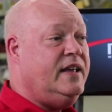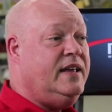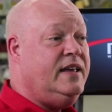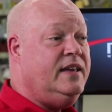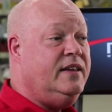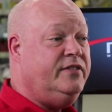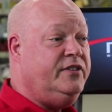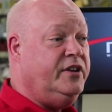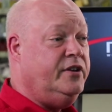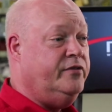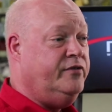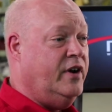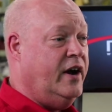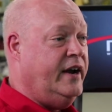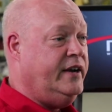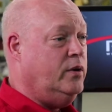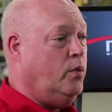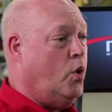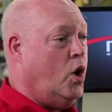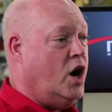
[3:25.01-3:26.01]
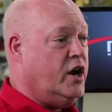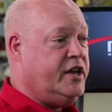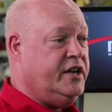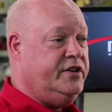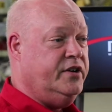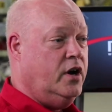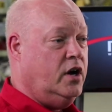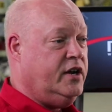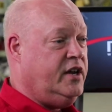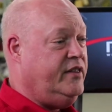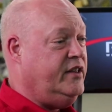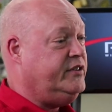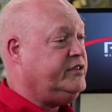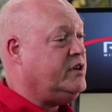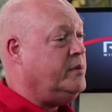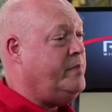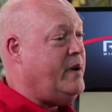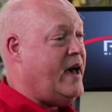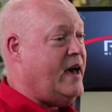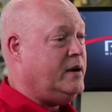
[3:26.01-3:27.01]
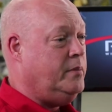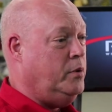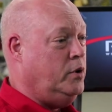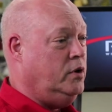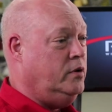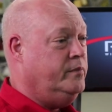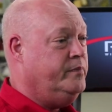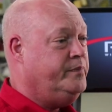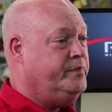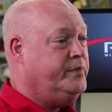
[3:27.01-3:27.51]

easy to find a walkie-talkie that's compatible.